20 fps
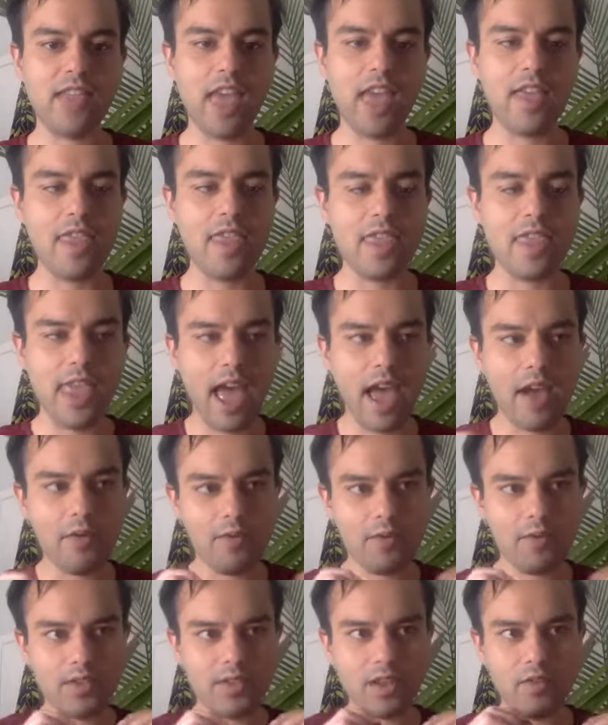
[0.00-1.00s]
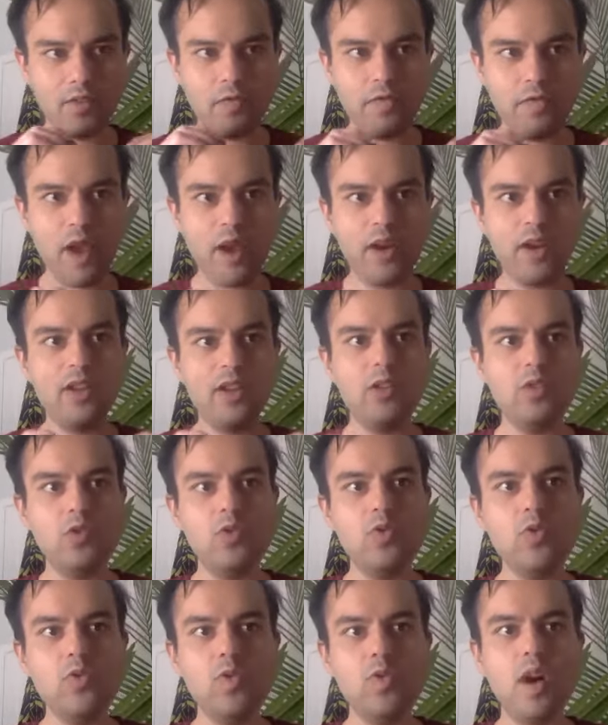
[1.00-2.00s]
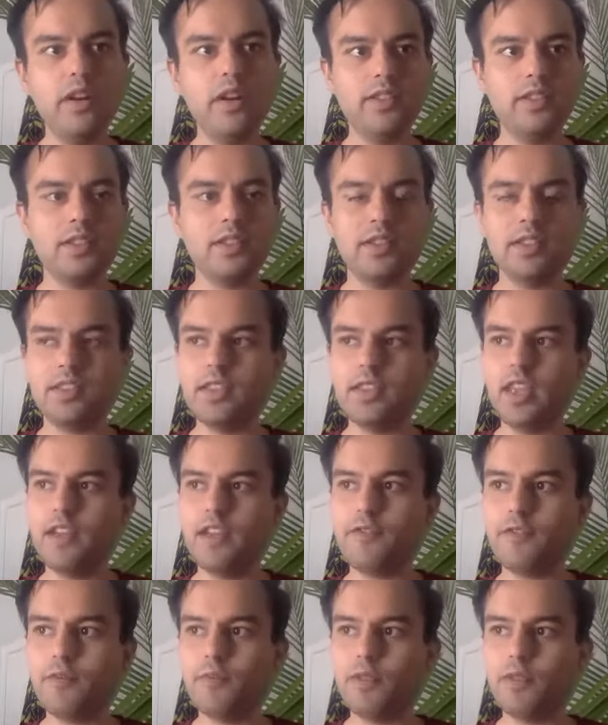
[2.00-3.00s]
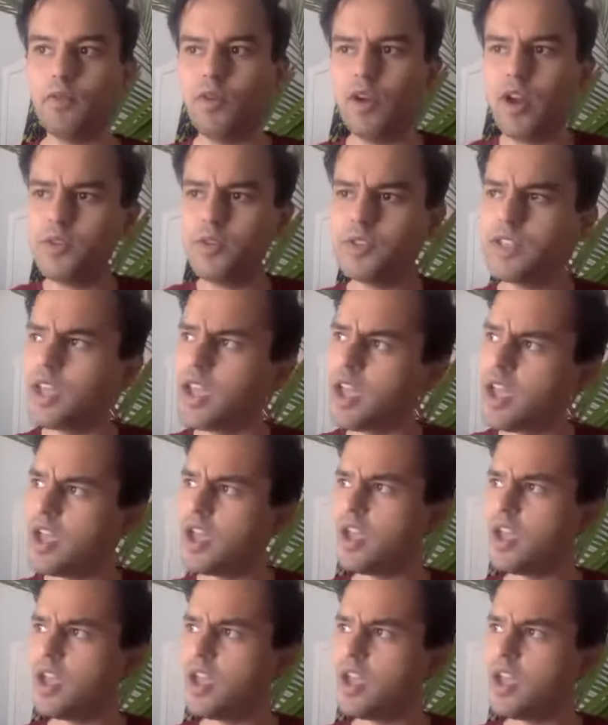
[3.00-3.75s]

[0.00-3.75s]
And that was a very nuanced thing for me, where I was